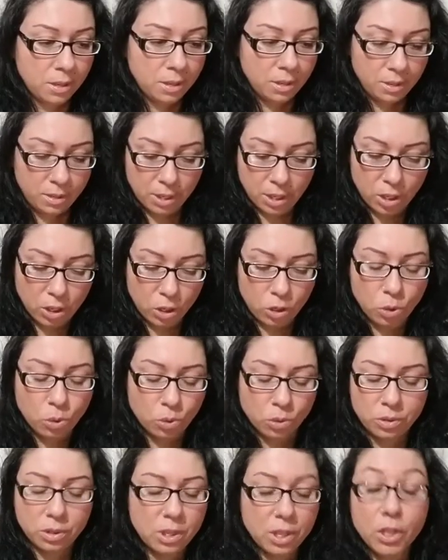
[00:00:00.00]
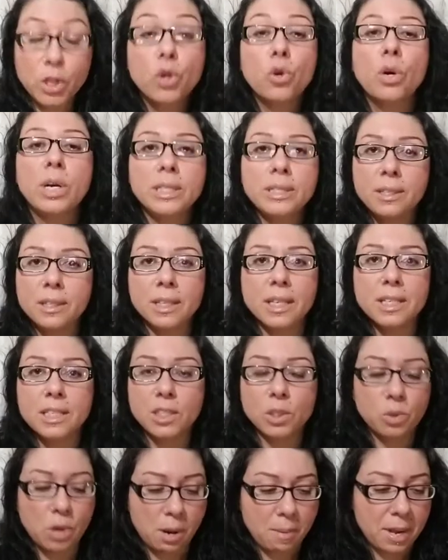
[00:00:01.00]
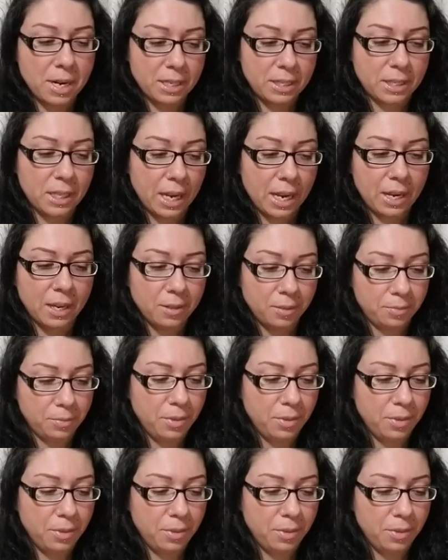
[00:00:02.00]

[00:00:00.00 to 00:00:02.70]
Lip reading: The cocoon, the chrysalis is what I meant to say.